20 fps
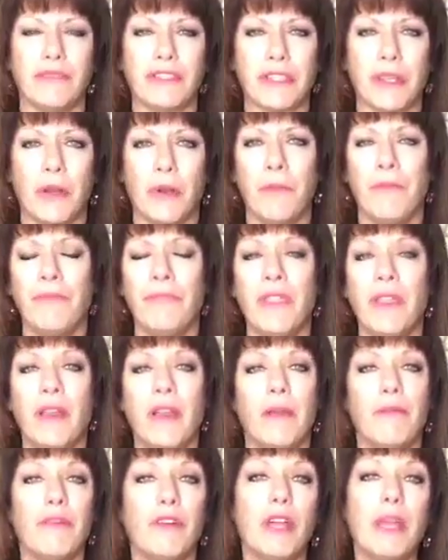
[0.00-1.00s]
So
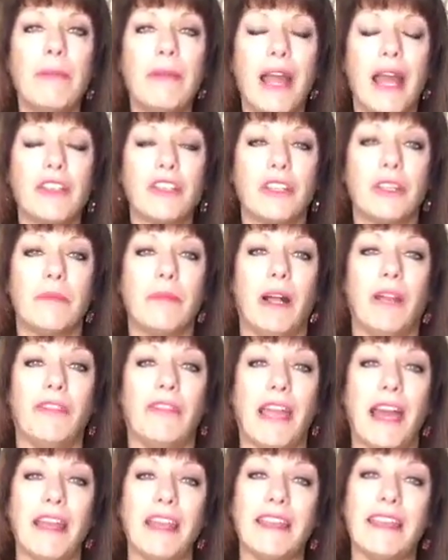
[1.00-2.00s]
I'm very passionate about
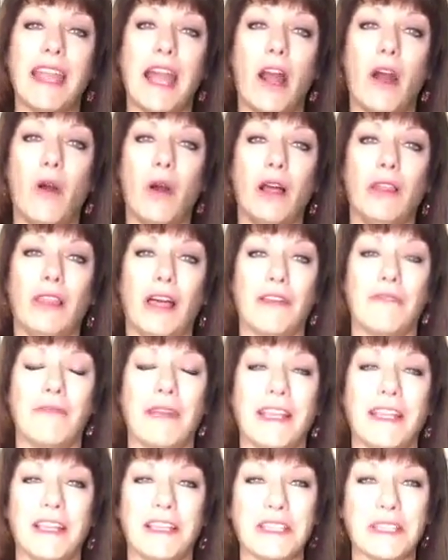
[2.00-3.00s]
that, and now a lot of
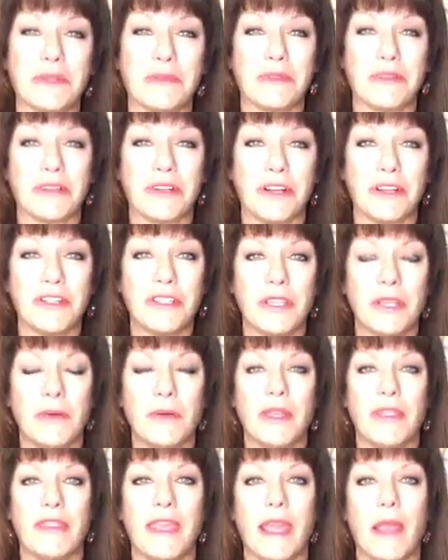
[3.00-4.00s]
my customers are
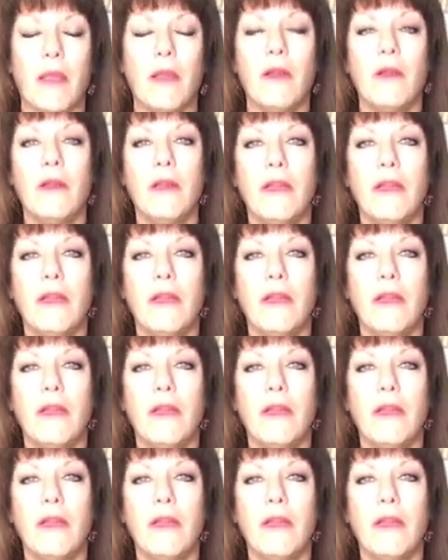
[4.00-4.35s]
too, and they